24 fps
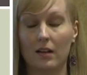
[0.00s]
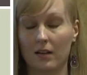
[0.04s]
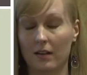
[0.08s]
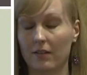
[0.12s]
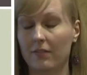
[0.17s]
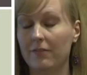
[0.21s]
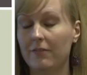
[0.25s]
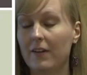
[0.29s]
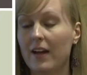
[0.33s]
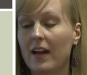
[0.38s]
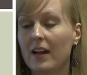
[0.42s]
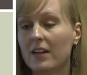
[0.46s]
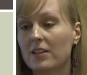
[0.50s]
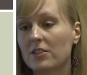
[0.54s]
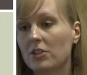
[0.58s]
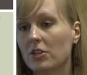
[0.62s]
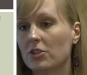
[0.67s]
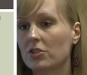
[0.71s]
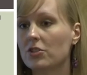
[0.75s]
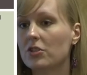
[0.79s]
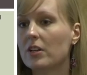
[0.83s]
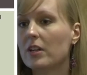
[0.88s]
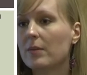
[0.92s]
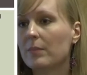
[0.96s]
affect
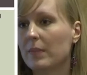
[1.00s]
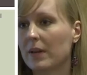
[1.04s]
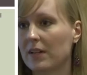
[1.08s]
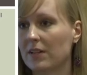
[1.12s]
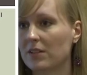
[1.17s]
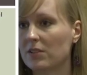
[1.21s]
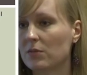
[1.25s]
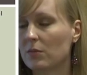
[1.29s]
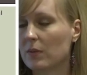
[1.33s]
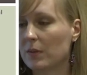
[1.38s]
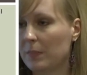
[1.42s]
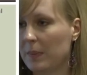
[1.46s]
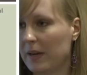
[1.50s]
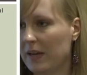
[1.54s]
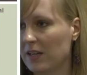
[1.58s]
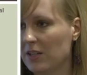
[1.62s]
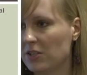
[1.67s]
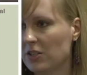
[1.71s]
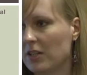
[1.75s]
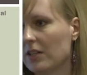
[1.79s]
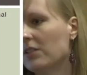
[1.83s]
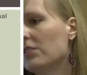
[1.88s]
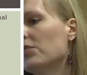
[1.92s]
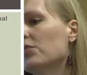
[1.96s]
our treatment with
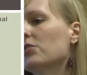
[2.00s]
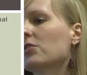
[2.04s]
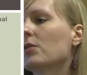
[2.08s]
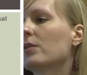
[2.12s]
patients,